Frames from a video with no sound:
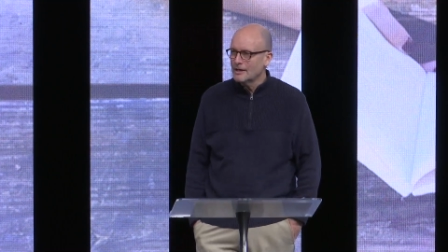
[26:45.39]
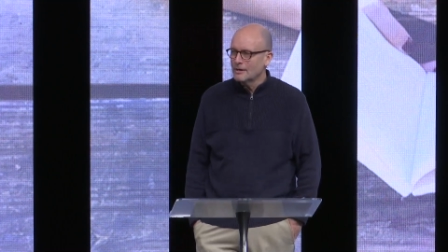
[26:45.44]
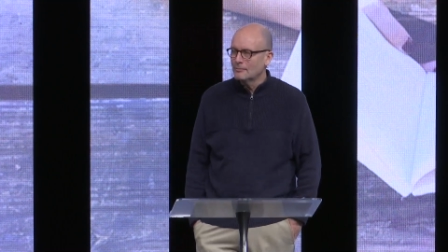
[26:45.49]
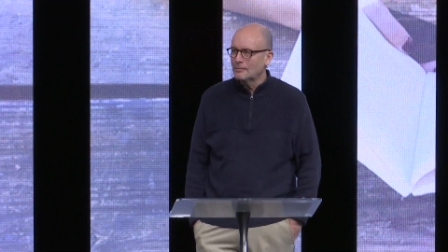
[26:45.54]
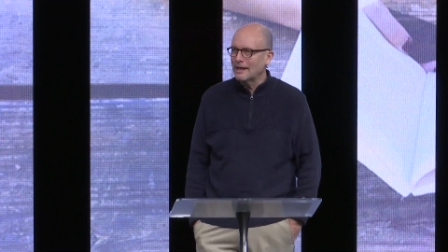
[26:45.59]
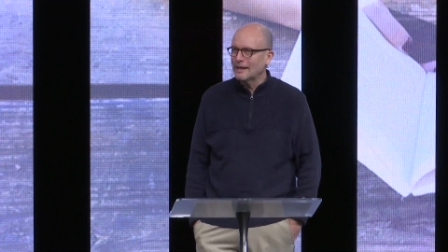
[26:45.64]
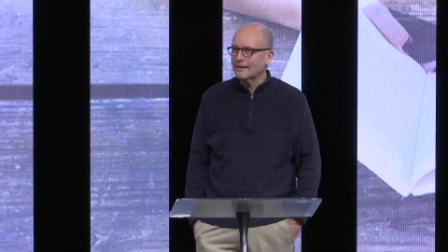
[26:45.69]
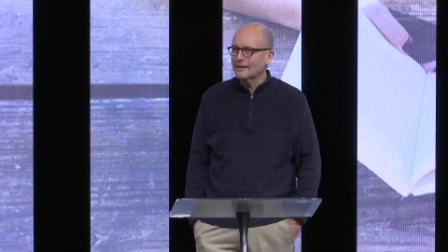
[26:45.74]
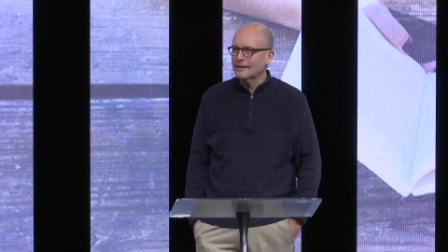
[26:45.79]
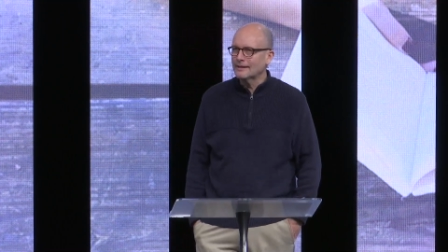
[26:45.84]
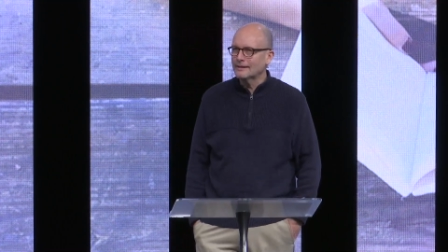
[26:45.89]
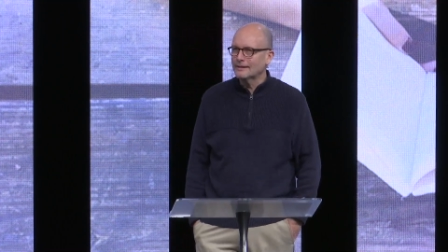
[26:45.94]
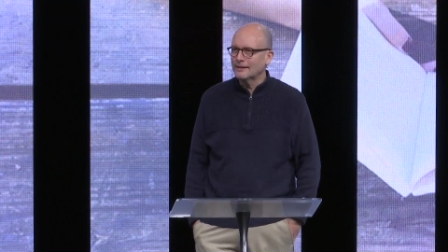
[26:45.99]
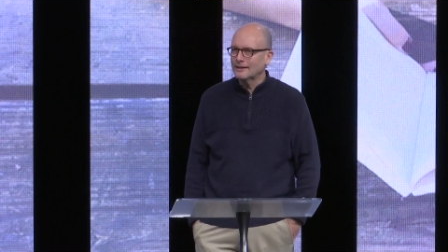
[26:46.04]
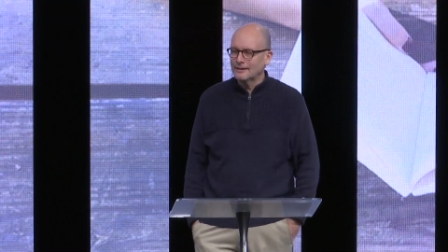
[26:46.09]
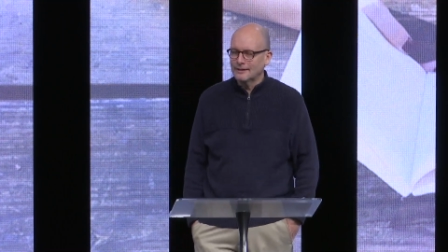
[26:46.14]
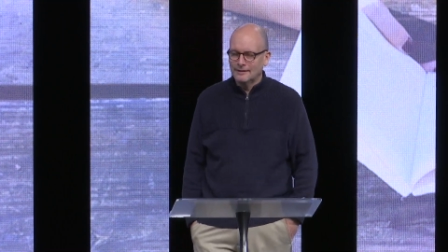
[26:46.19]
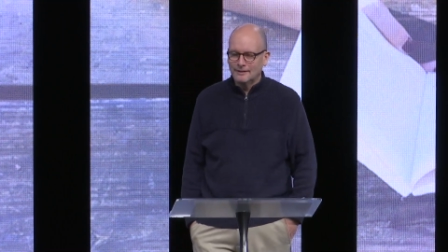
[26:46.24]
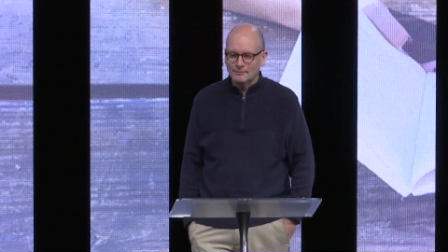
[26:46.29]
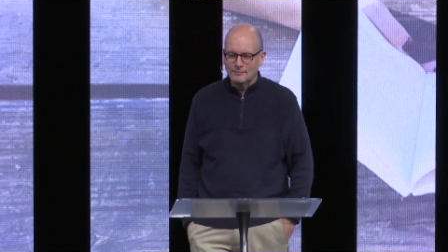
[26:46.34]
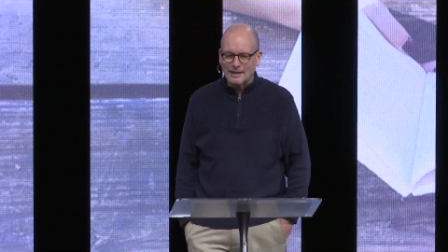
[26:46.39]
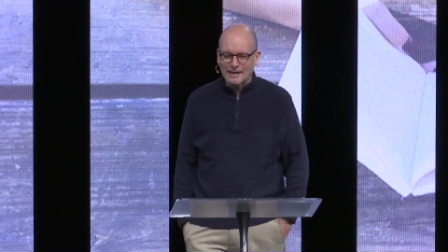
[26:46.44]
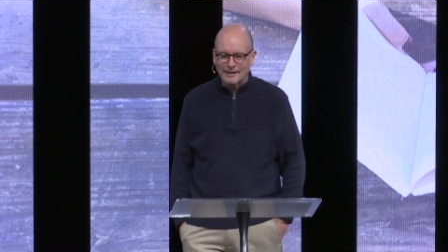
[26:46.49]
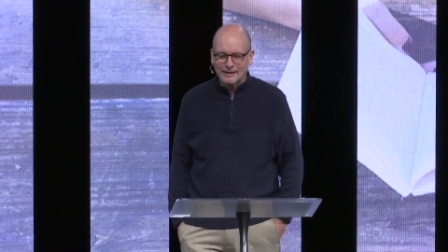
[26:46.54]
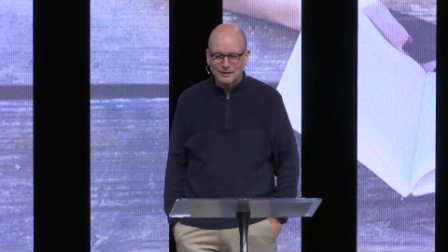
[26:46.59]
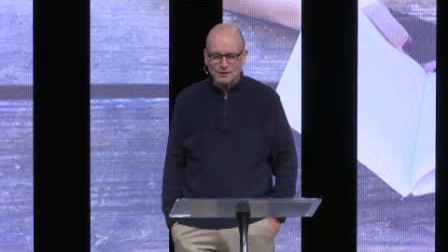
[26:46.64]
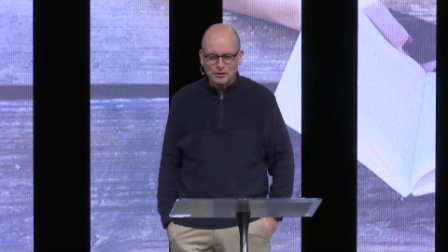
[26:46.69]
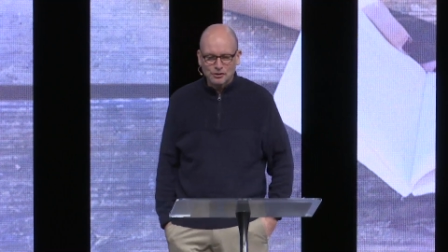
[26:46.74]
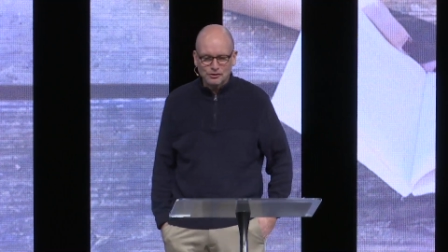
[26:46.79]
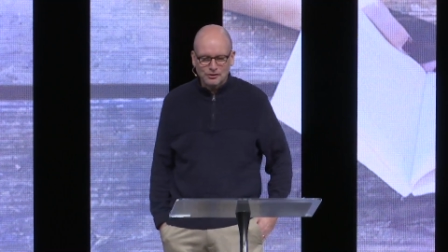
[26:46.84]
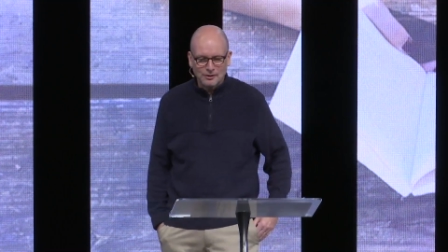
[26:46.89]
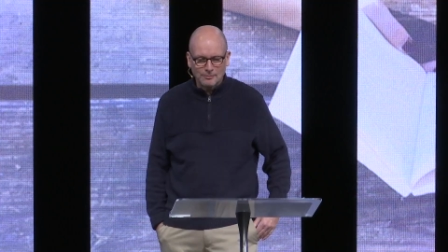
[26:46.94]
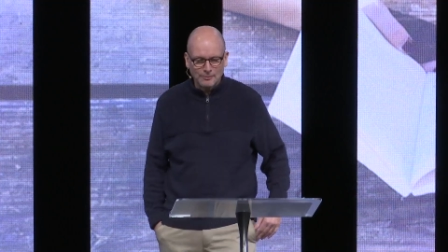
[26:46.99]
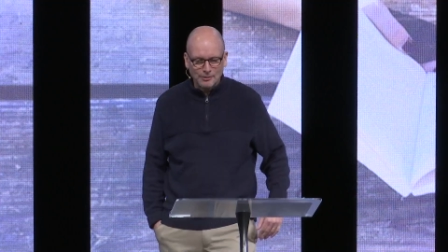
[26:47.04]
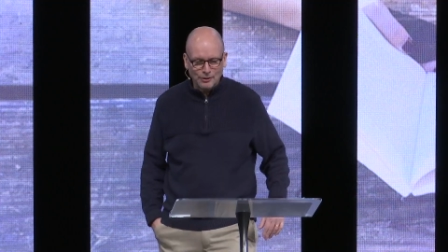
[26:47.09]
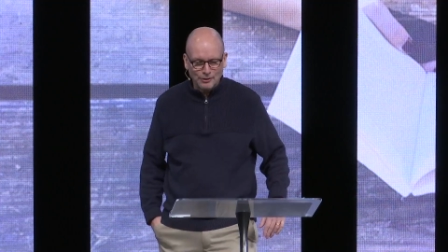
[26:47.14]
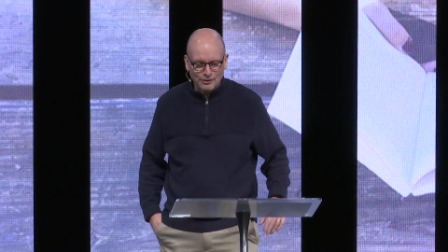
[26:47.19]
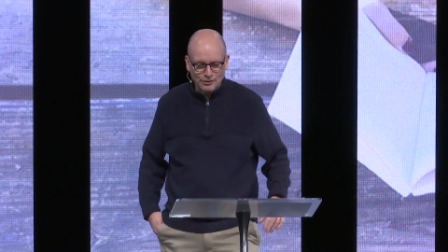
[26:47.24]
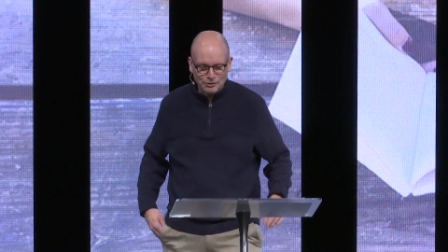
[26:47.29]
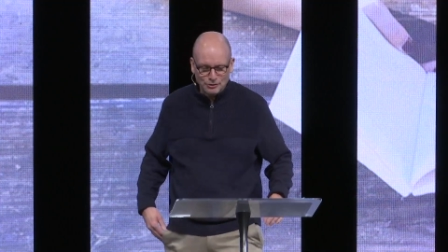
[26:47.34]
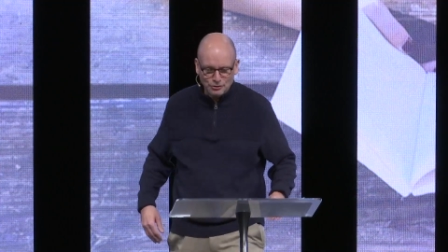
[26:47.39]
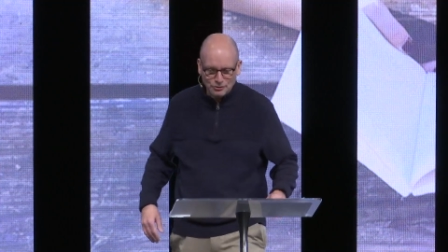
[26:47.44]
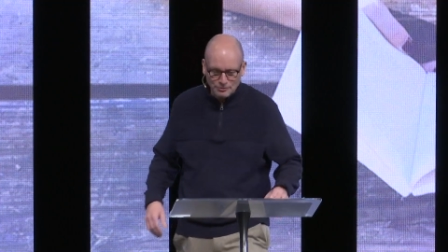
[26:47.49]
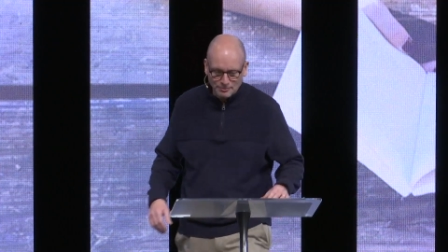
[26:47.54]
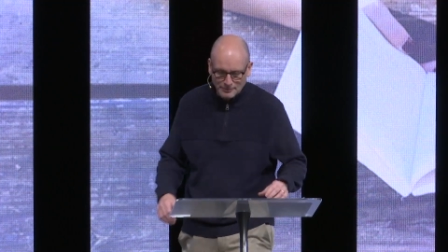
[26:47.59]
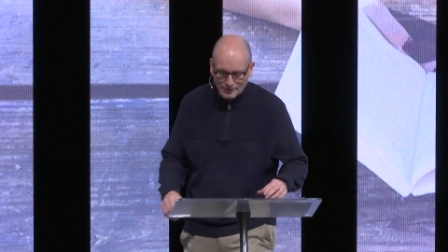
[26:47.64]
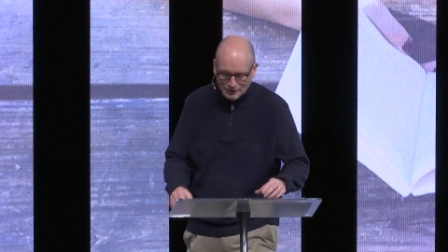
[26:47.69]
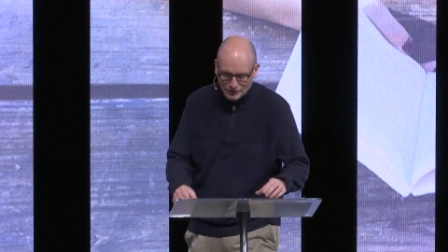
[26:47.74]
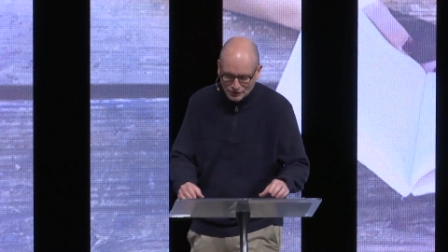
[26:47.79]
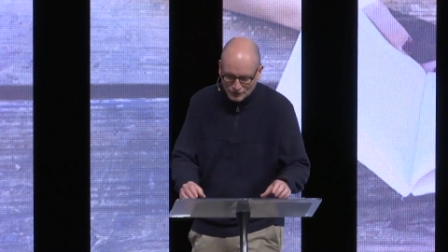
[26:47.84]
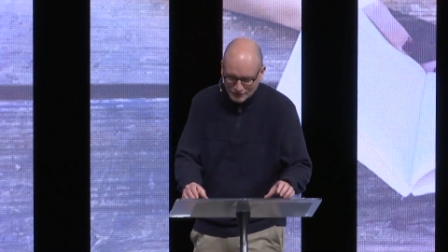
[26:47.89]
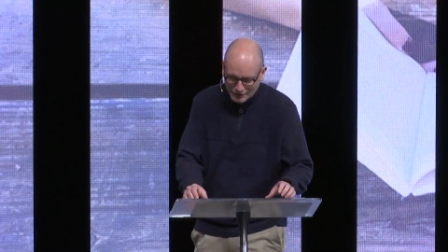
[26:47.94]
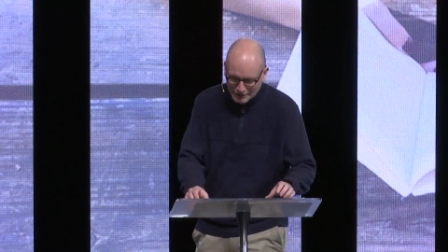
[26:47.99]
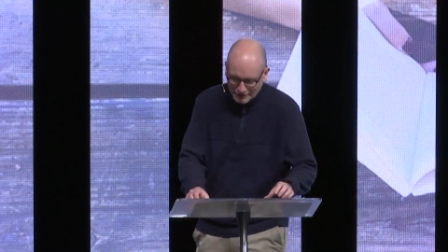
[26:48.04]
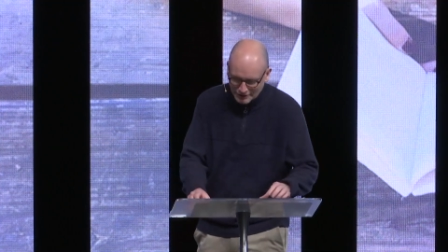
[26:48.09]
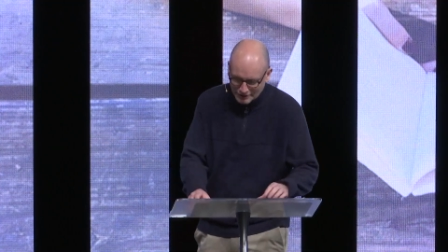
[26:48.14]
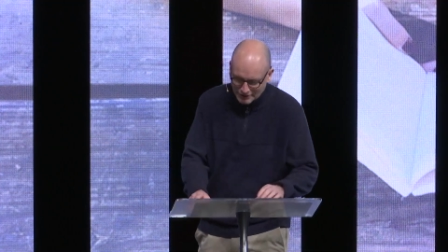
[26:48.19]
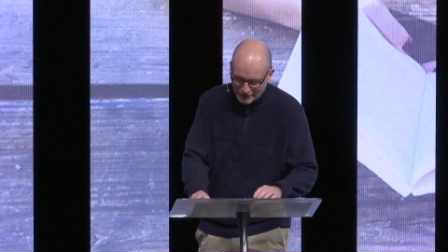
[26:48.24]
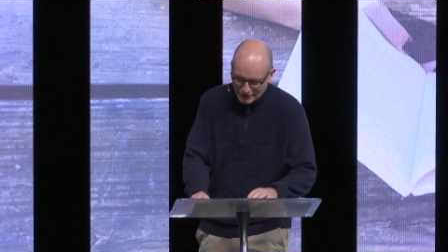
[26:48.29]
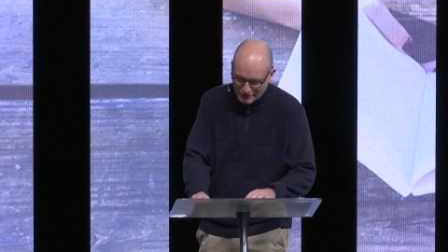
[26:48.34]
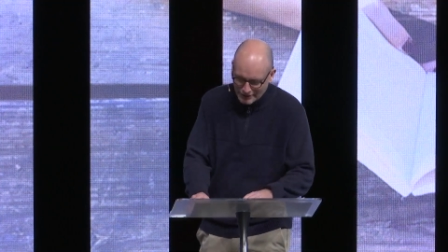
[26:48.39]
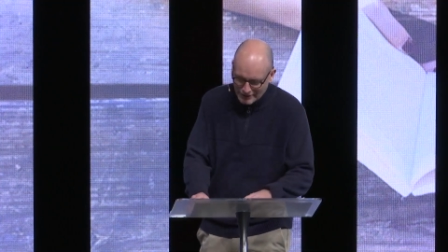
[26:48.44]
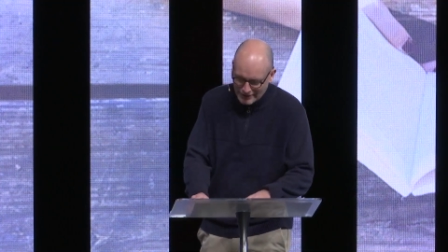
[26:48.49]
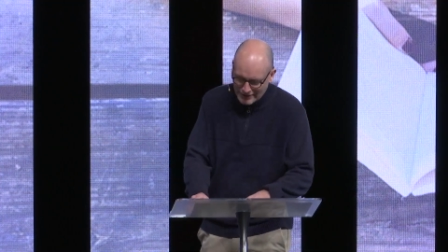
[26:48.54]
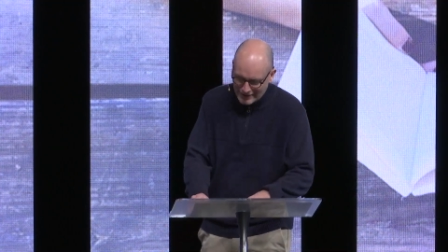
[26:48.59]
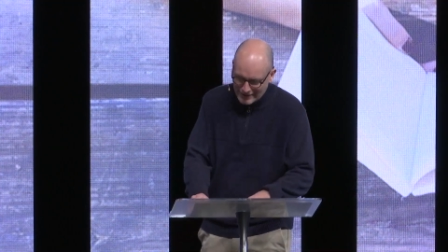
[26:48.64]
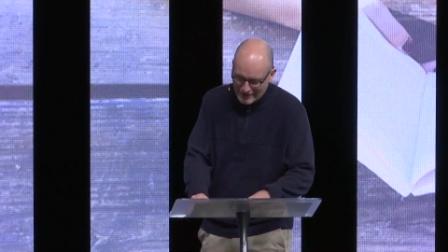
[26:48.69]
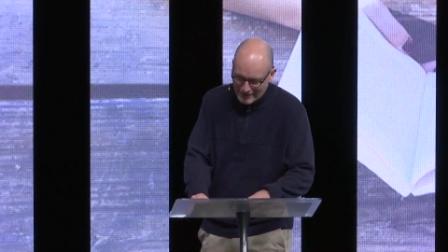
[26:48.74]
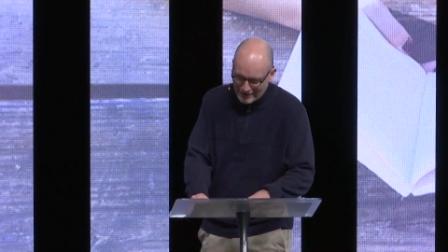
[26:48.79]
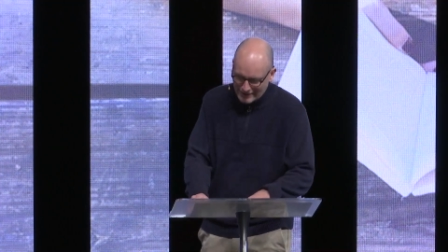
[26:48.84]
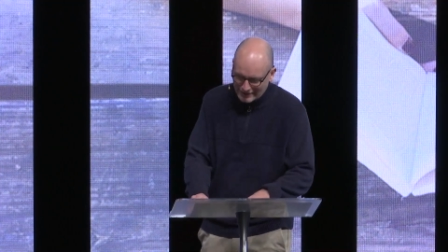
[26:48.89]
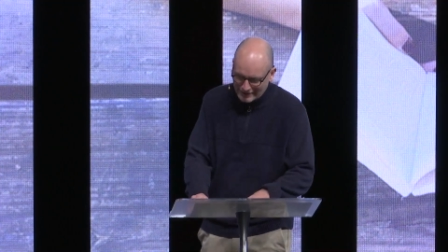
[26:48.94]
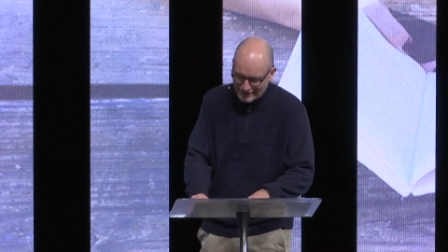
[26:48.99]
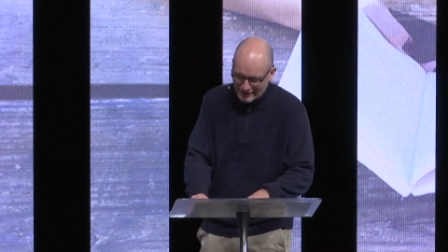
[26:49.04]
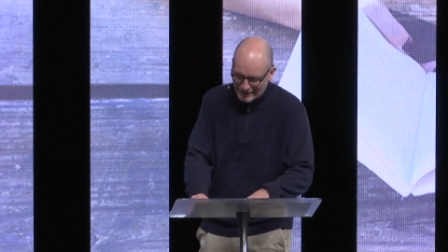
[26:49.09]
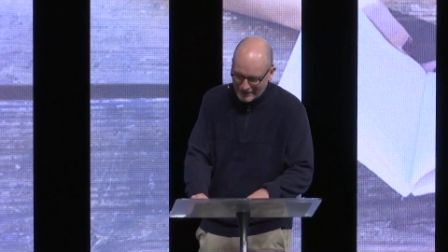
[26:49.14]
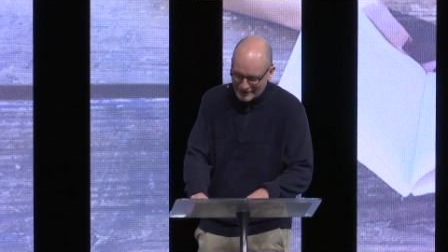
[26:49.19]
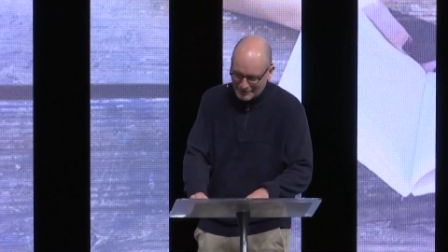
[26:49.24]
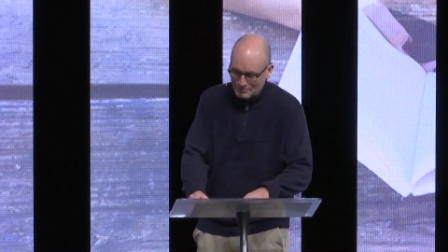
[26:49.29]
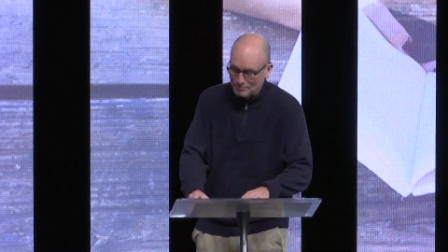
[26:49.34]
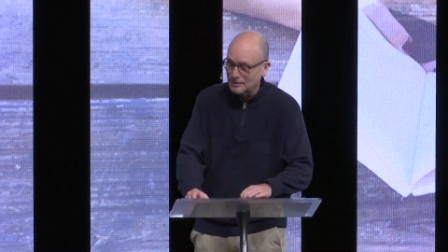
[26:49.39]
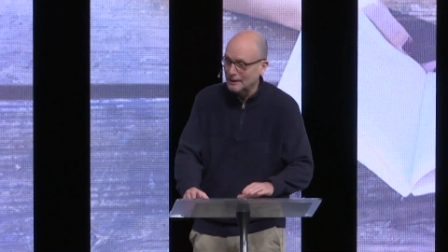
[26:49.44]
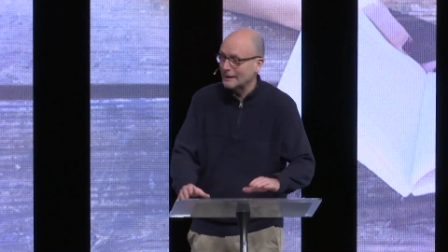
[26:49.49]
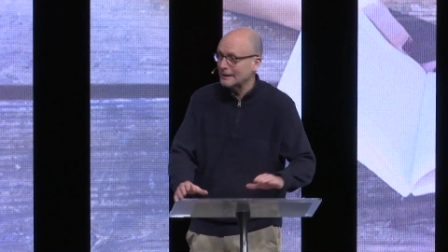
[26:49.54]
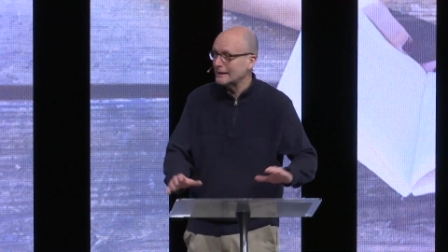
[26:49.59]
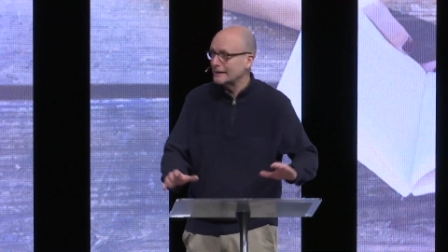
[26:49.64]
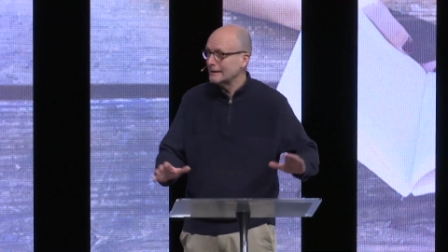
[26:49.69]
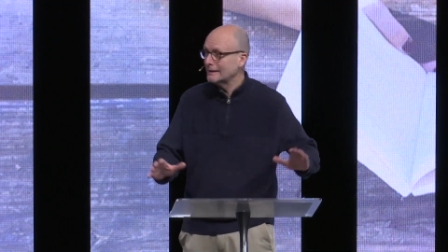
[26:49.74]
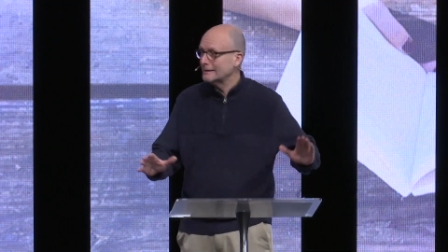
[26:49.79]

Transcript: Back in, uh, back in December, the student ministry here had a big